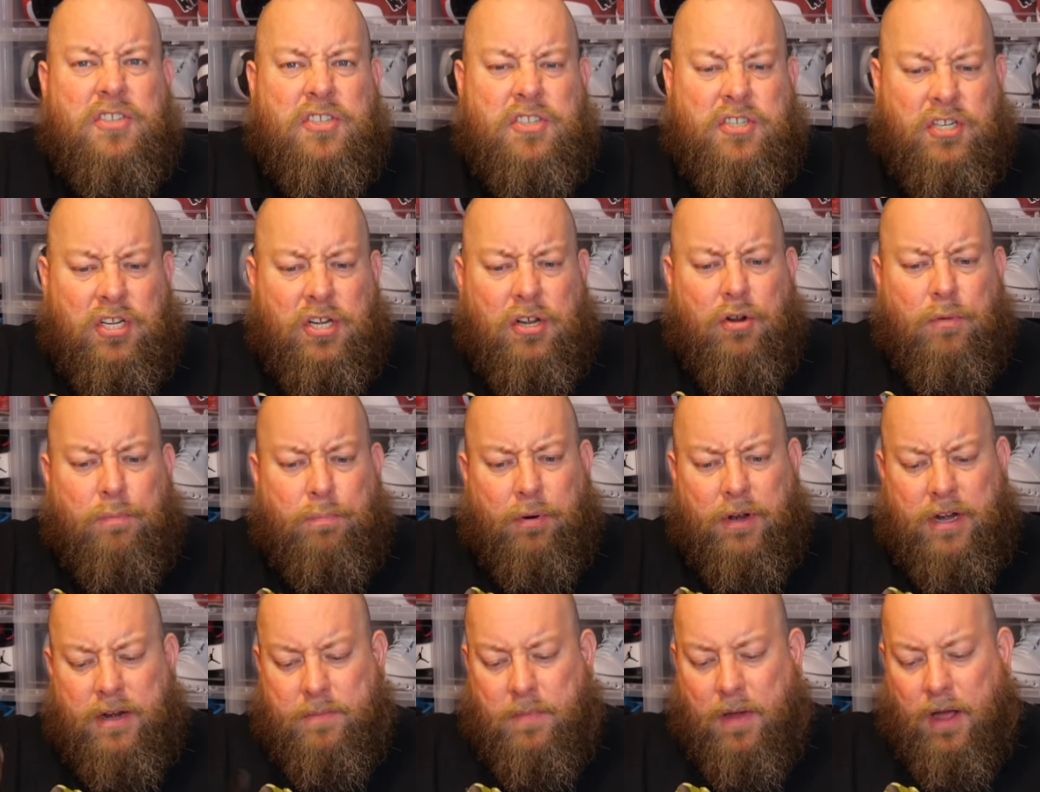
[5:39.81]
two
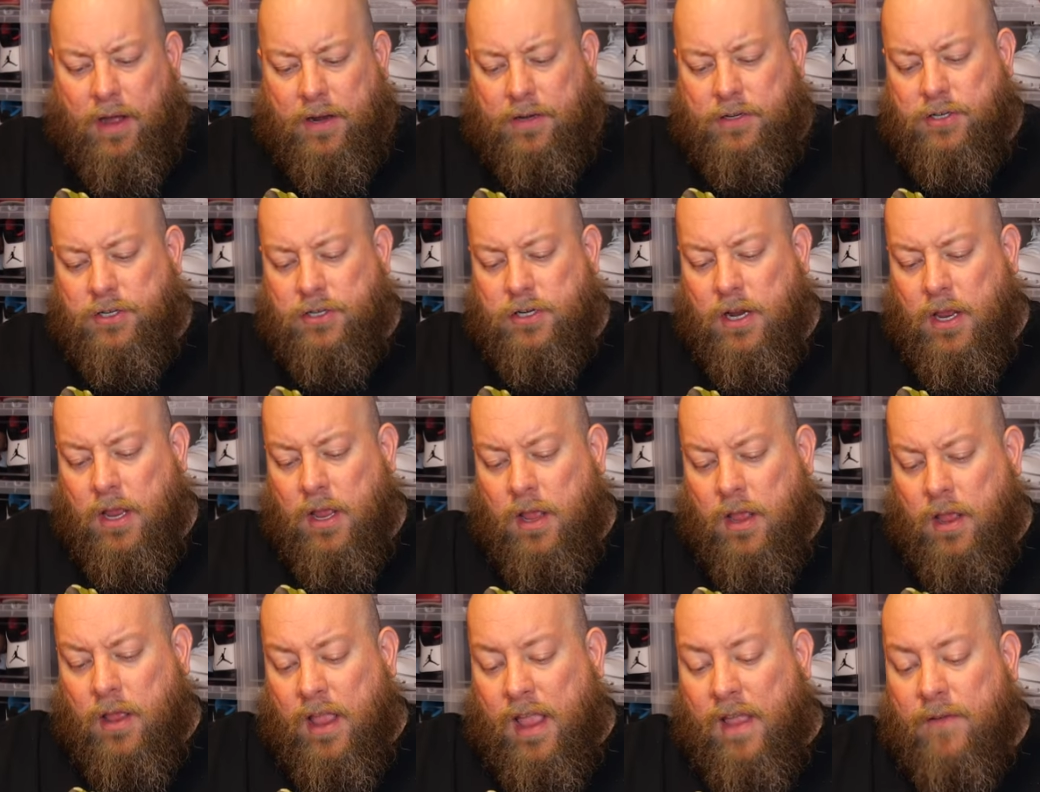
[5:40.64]
pretty much,
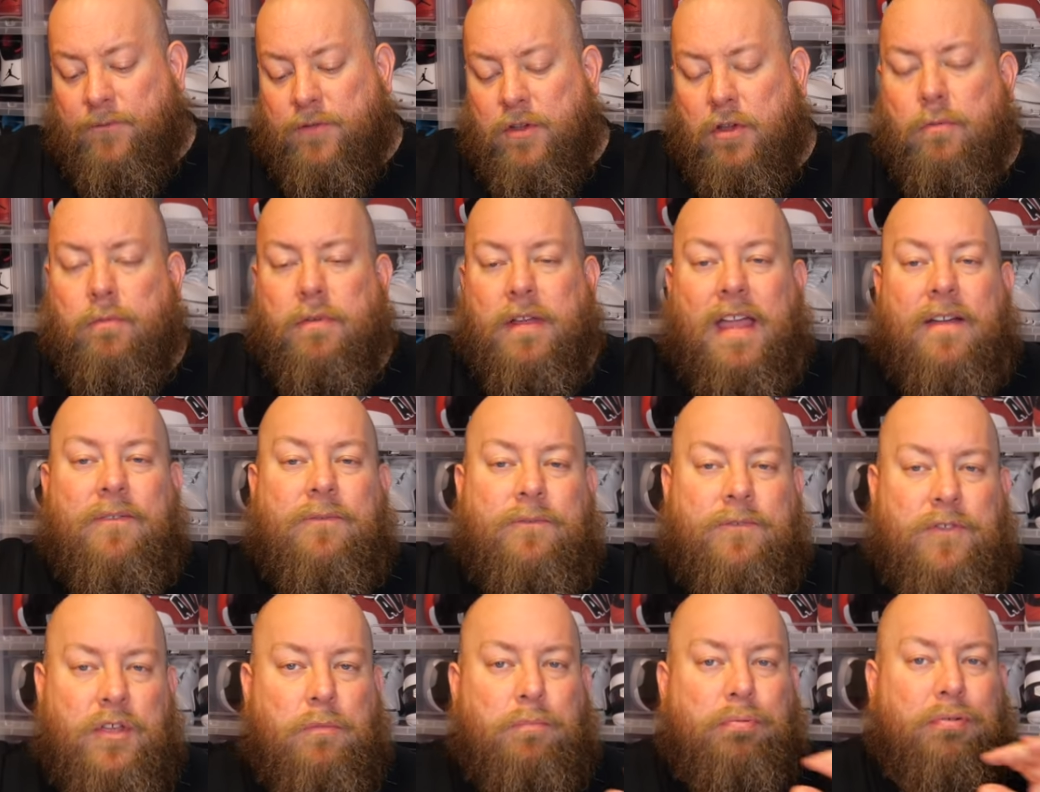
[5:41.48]
if you
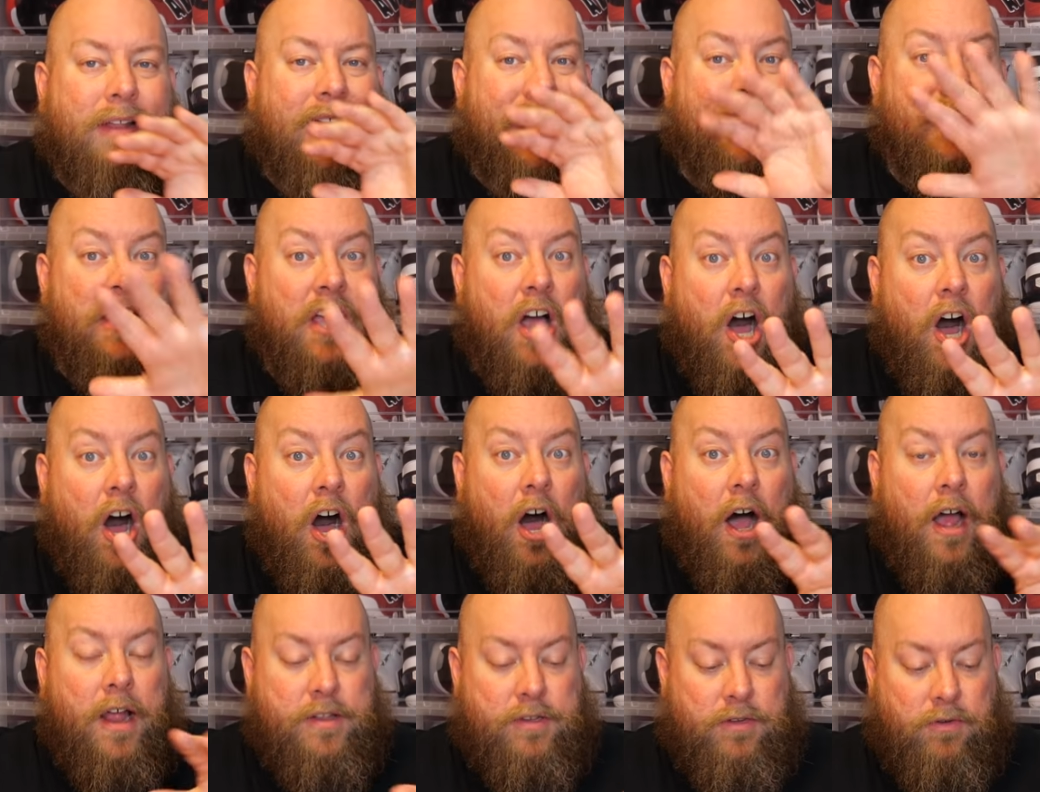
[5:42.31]
if you play the
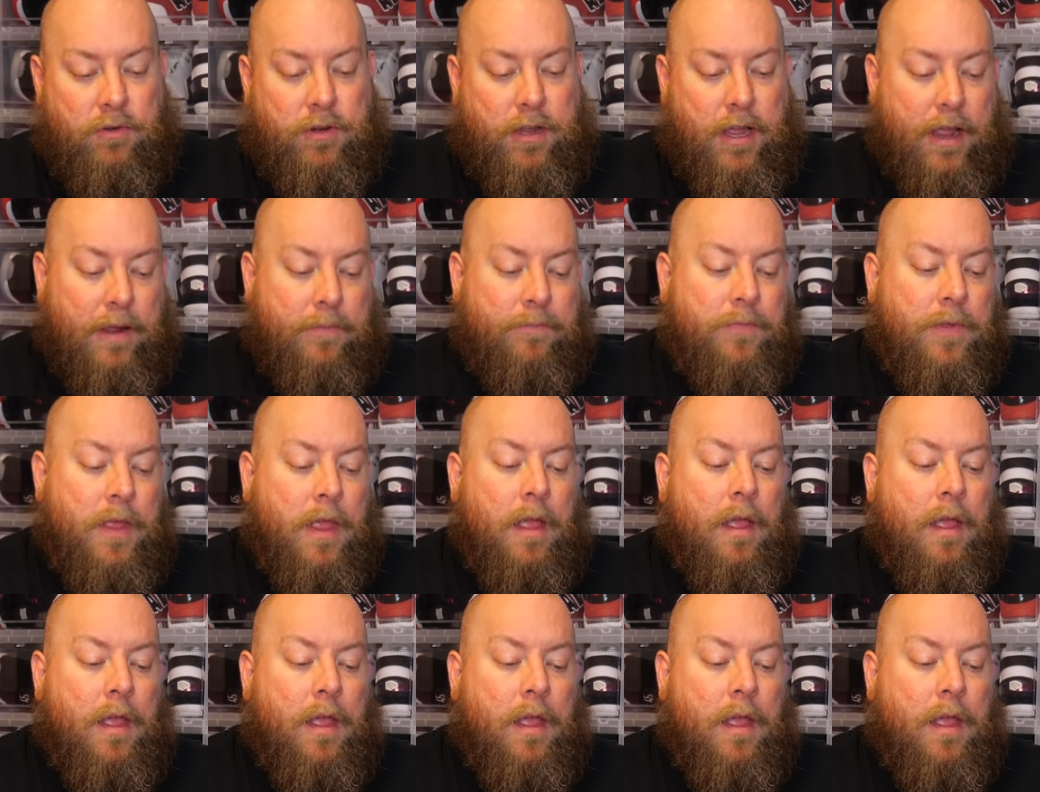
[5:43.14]
odds, okay?